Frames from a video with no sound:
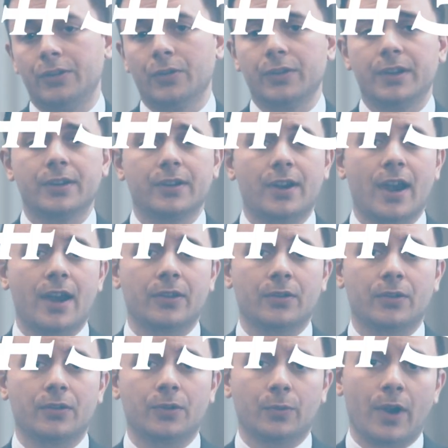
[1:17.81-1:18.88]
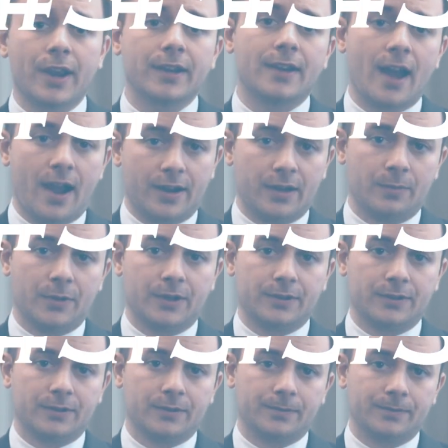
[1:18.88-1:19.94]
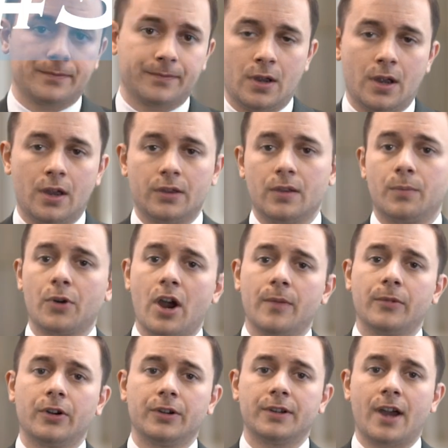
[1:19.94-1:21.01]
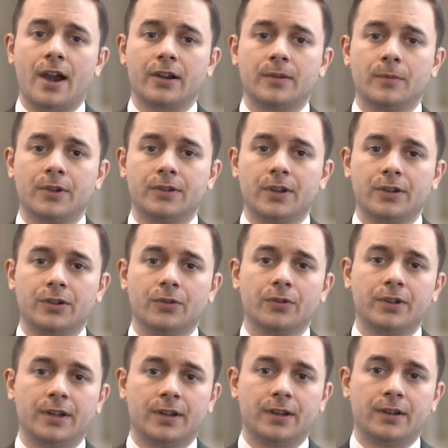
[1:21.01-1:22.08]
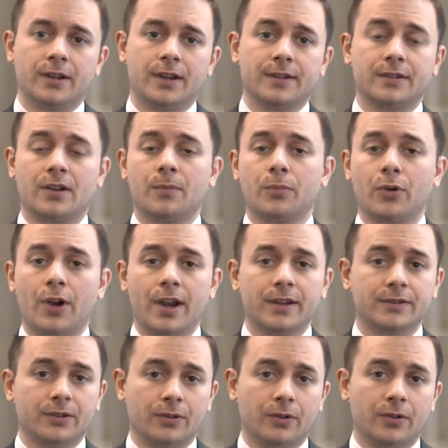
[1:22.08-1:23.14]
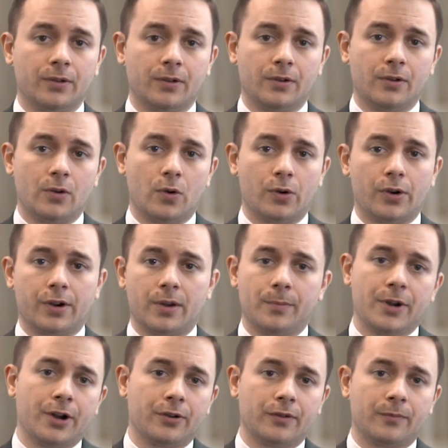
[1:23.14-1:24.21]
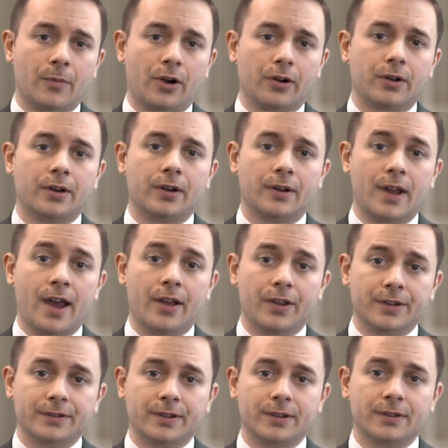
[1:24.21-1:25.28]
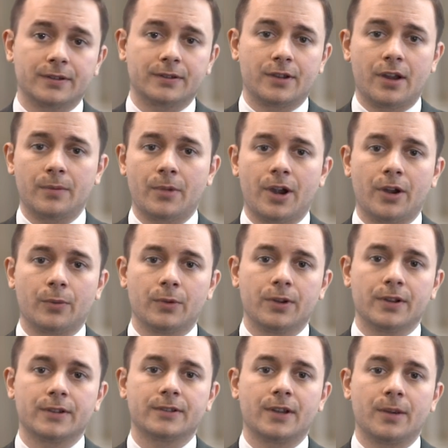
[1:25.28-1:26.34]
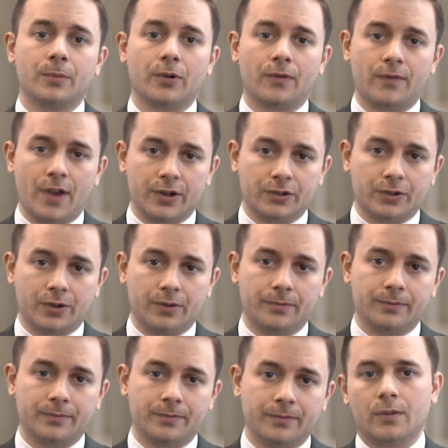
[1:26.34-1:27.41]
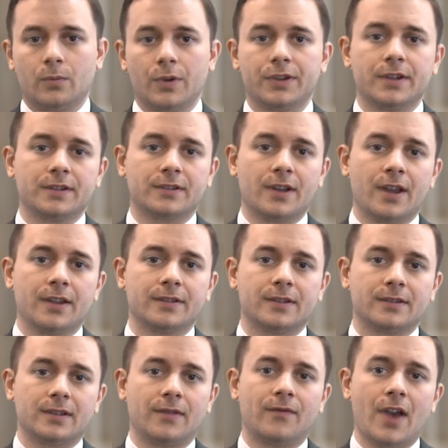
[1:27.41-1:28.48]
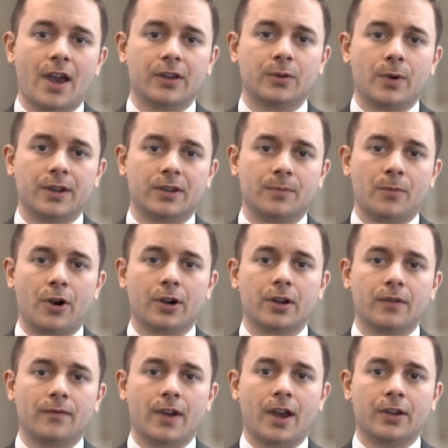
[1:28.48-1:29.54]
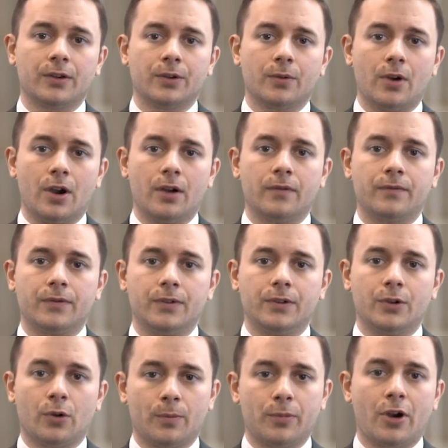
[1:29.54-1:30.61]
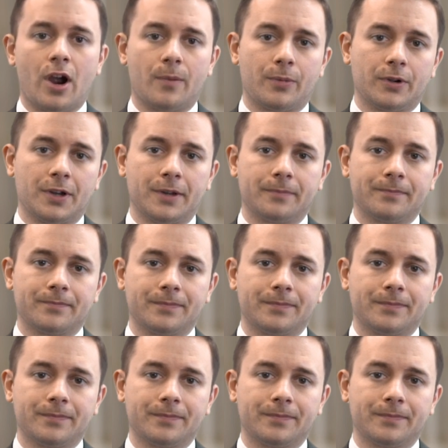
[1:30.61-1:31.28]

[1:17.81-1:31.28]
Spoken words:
you'll need to gather the right documents. The primary document that you'll need is an appraisal or a comparative market analysis done by a real estate professional. What this does is evaluate the market value of your property.